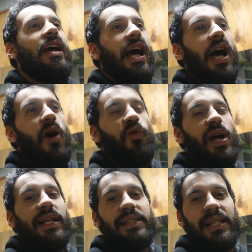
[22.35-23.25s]

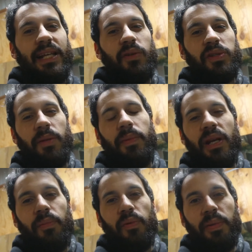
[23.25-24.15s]
Ronnie said that he was going to meet
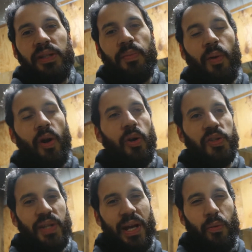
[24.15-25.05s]
up with me tomorrow,
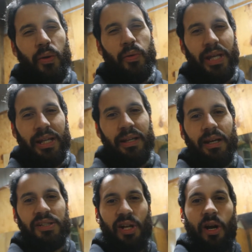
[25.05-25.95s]
so that way we
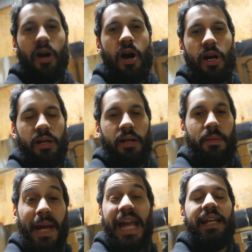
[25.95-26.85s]
can start on
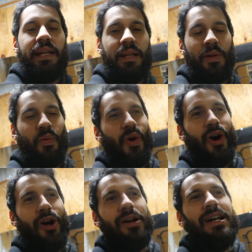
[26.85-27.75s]
painting the
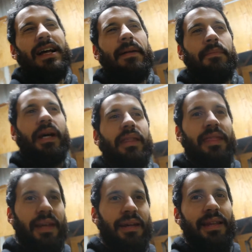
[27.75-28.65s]
wall. But I
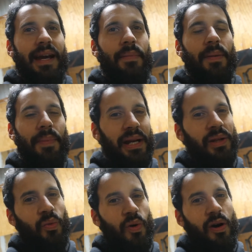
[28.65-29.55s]
think that I'm going to paint
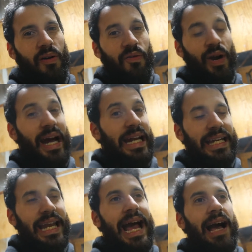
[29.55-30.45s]
the wall right
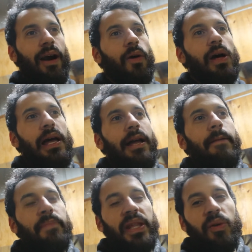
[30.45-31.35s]
now.
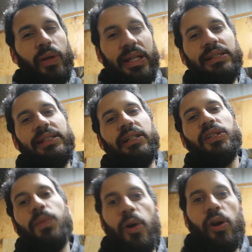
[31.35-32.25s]
And then when he's here
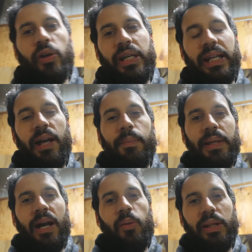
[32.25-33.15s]
tomorrow, he can help me
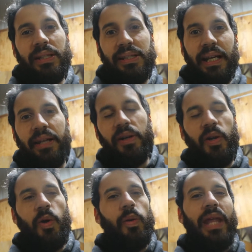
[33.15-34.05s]
out with the second
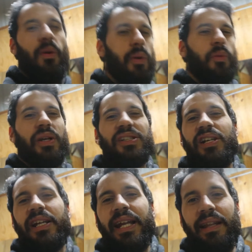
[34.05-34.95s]
coat. That way we can
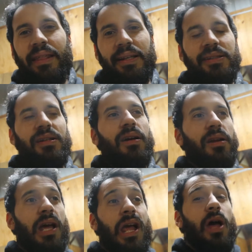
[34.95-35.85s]
start getting things
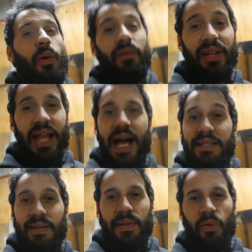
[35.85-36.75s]
done. We have a lot of
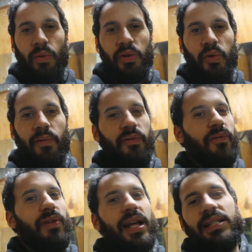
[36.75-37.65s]
stuff that we're doing for
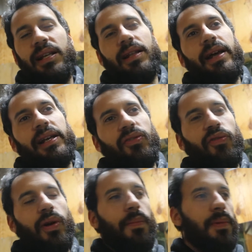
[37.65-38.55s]
Flexlx,
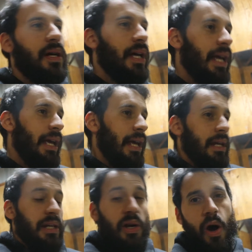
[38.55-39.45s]
from
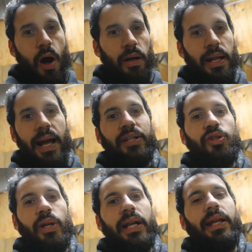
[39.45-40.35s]
online
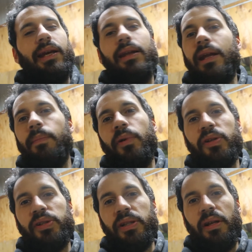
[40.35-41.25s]
training and
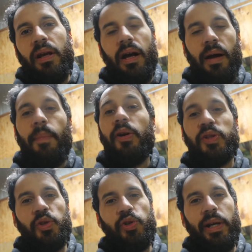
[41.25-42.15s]
in-person
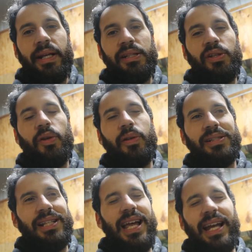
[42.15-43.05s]
personal training. So there's
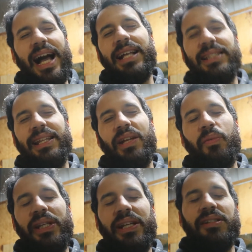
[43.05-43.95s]
a lot of content that
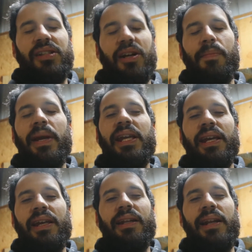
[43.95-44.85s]
we need to start
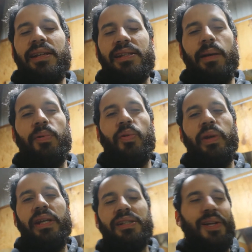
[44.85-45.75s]
making in the next couple of
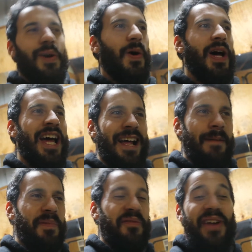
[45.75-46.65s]
weeks. So
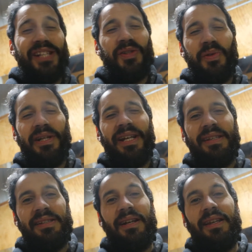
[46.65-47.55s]
the faster we can get
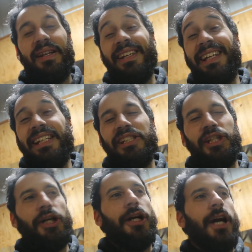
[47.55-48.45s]
this done, then the
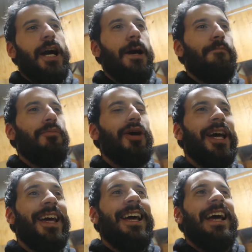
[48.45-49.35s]
easier.
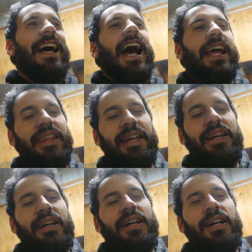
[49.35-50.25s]
But I think
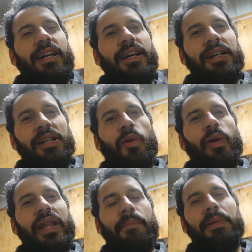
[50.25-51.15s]

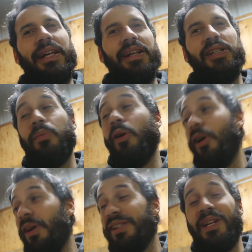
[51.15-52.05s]
with him being here
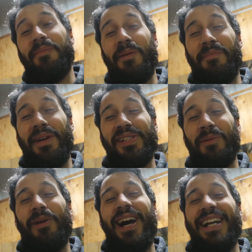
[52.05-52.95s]
tomorrow, it's going to be a big
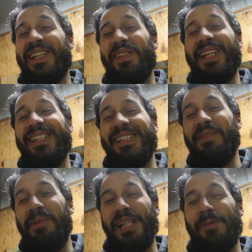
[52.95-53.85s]
surprise. I don't think he's
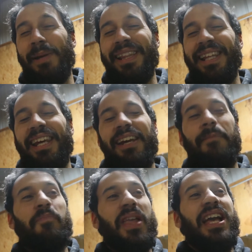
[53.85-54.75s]
going to be expecting
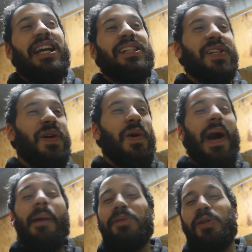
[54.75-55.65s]
it. So
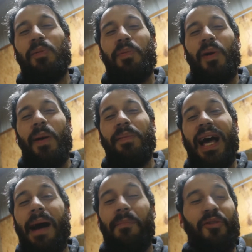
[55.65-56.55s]
I'm super
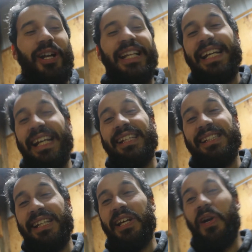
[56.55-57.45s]
pumped. I'm ready to get this
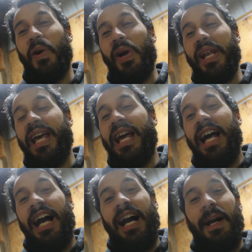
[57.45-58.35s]
thing going.
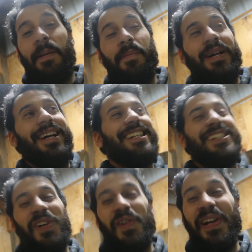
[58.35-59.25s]

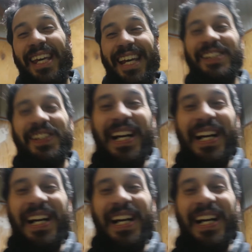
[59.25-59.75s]
So in case you